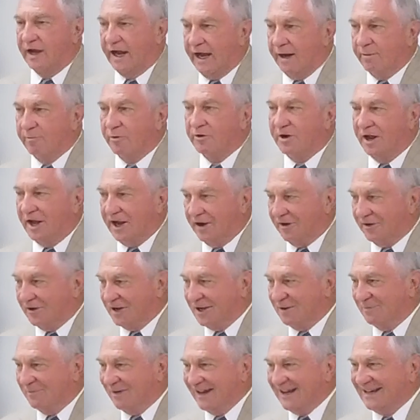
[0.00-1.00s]
hammer down.
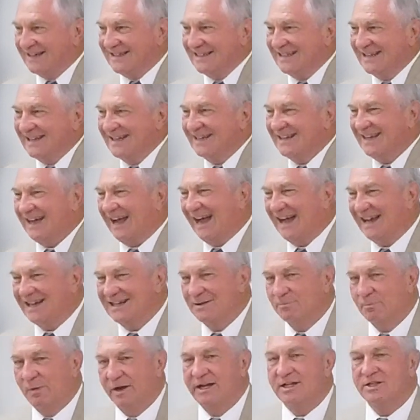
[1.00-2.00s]
Amen.
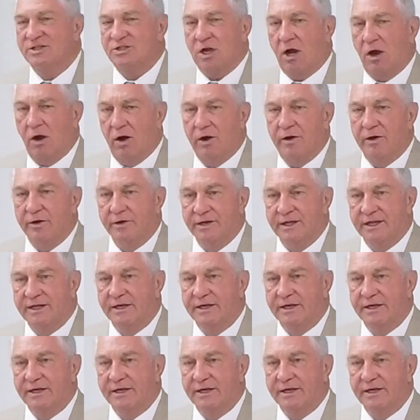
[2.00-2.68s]
And but it's hard.